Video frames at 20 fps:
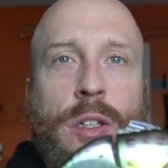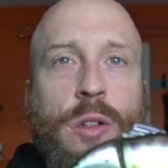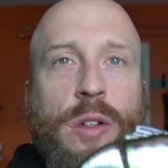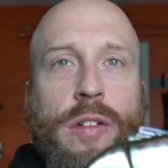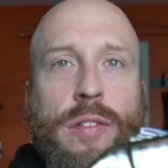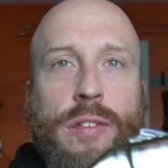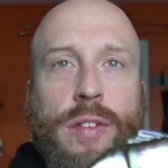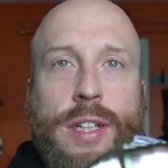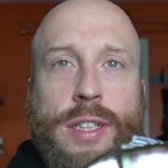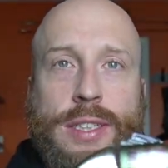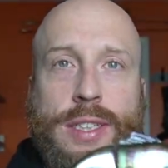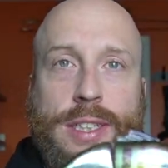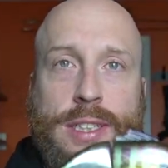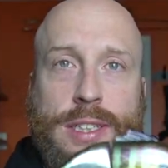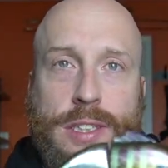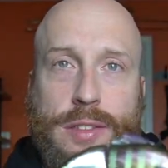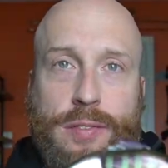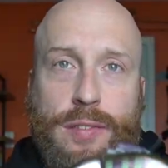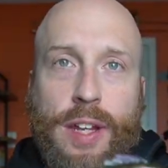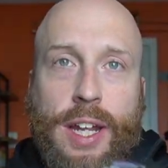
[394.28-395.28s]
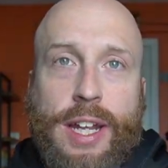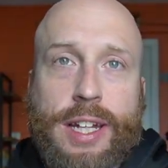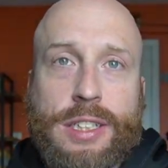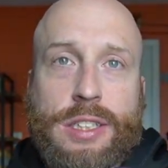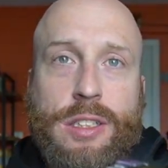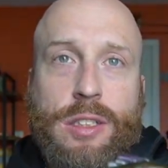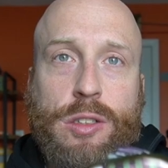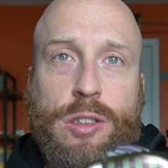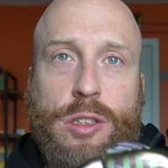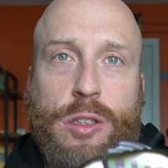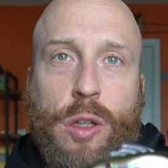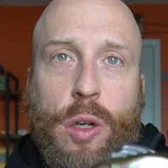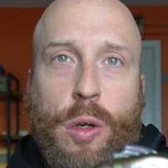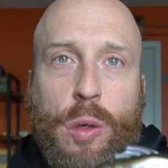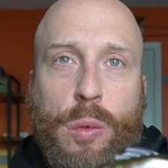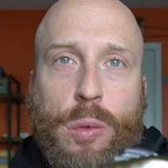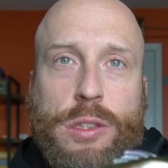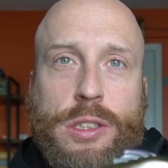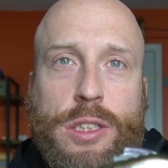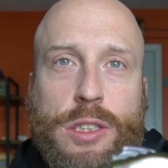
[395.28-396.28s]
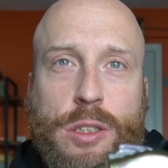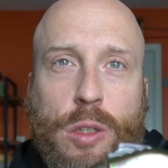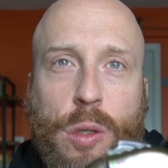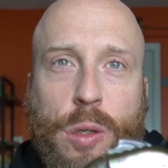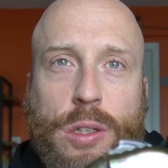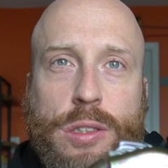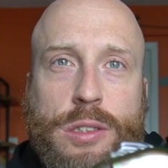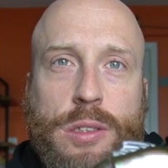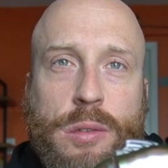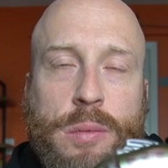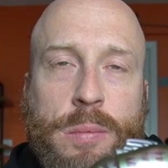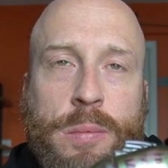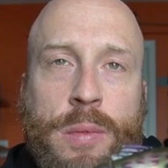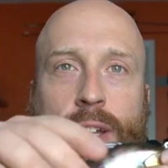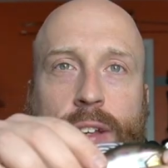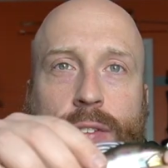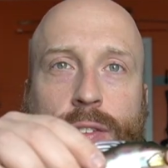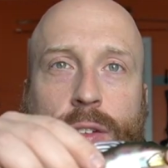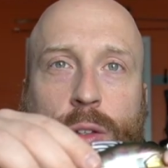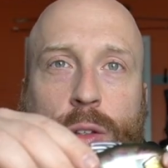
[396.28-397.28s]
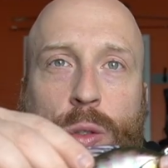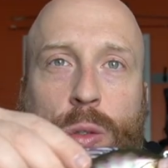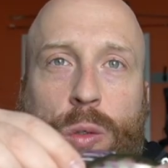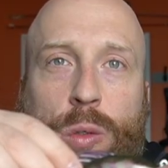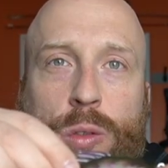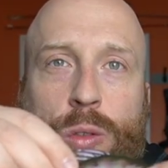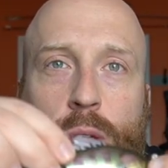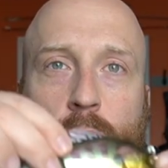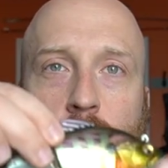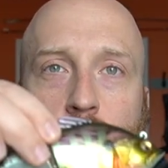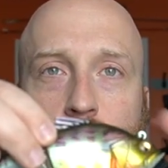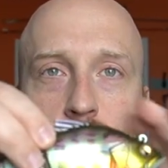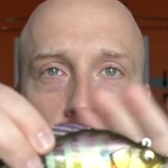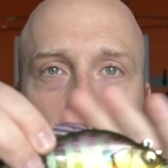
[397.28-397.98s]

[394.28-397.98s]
you can fish this fast or slow, which is awesome. If you do, uh,